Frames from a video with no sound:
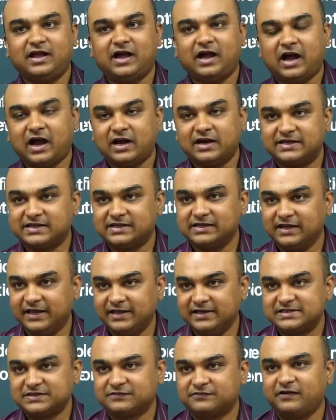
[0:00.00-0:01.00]
Article
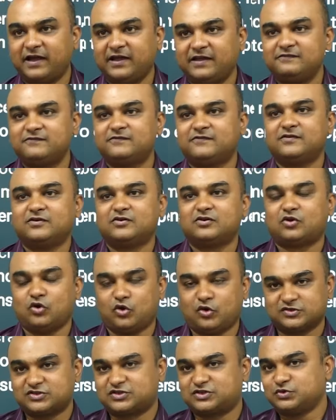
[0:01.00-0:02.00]
eighty-five,
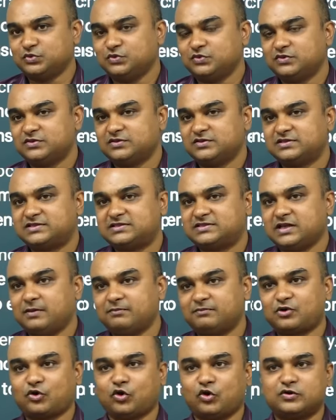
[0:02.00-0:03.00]
Clause two,
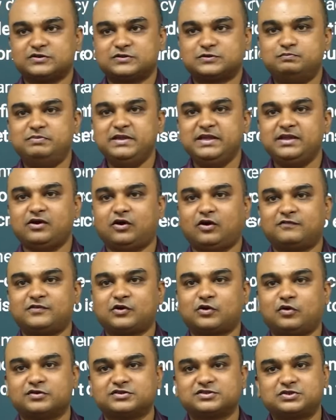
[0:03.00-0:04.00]
Sub-Clause B of the
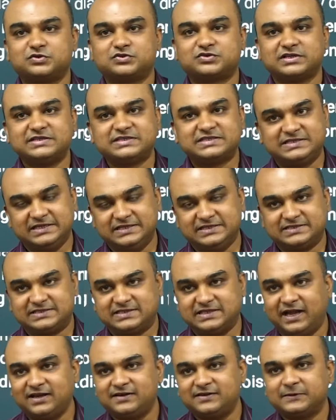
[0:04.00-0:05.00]
Constitution states
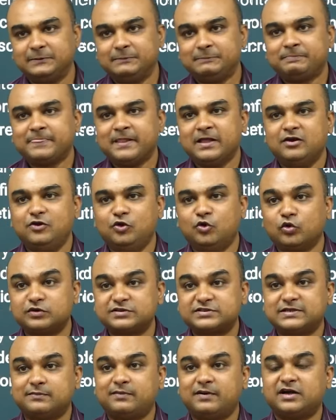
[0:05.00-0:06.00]
that Lok
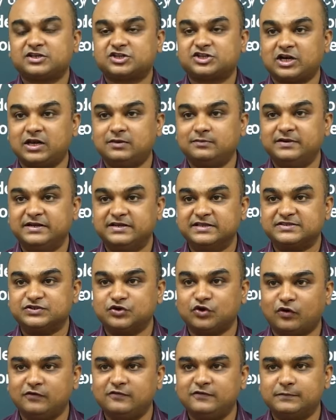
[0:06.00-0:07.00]
Sabha shall be
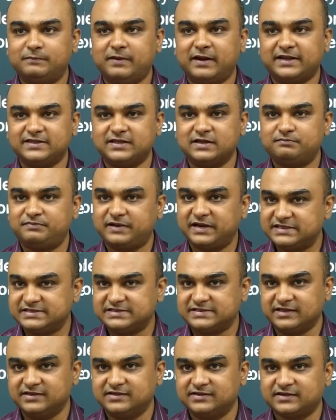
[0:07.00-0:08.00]
dissolved by the
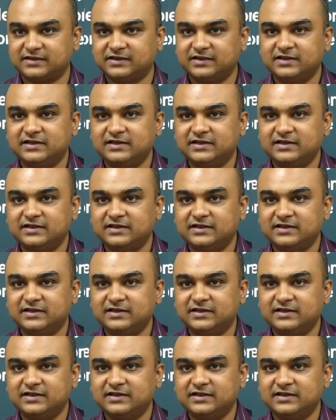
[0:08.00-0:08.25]
President.